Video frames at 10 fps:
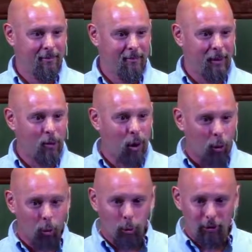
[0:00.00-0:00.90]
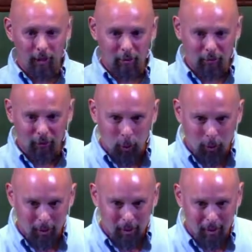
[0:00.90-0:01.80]
You hold it
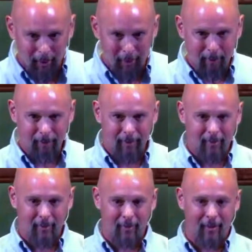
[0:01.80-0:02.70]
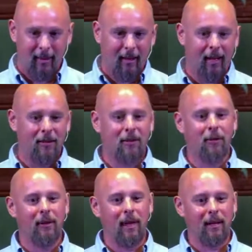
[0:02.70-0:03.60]
for them until
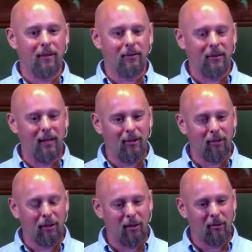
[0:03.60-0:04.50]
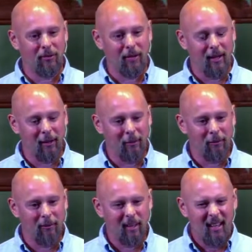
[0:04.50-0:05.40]
they can see it for
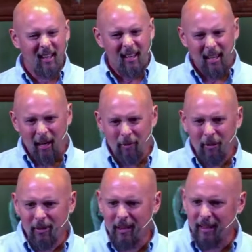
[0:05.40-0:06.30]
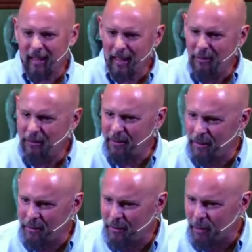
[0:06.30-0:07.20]
themselves. Even the least
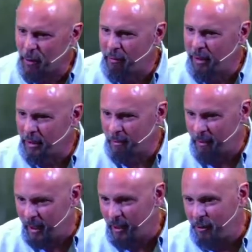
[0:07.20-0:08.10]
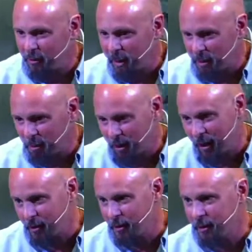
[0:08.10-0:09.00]
deserving of these, my
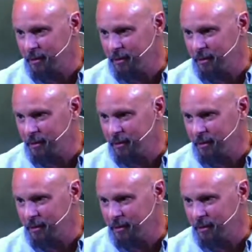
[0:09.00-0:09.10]
brethren.